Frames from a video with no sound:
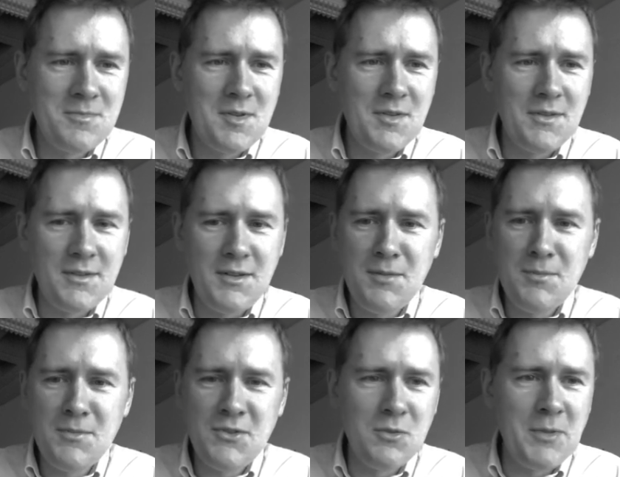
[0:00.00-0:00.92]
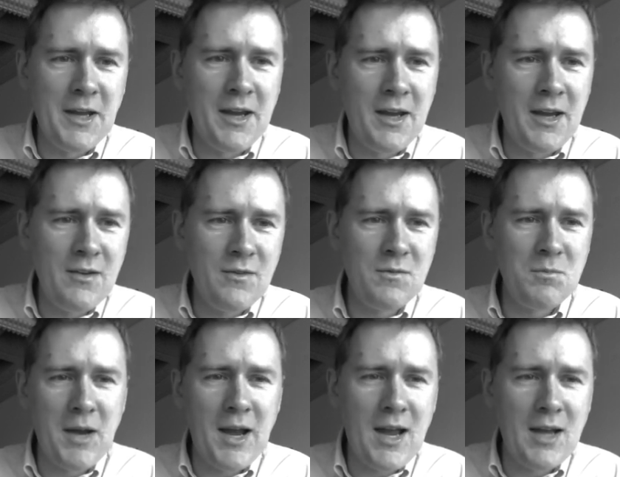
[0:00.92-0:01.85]
seem to behave
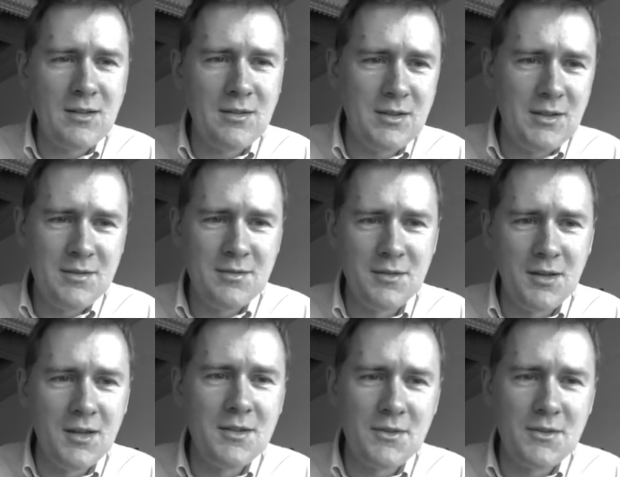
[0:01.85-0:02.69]
badly, yeah?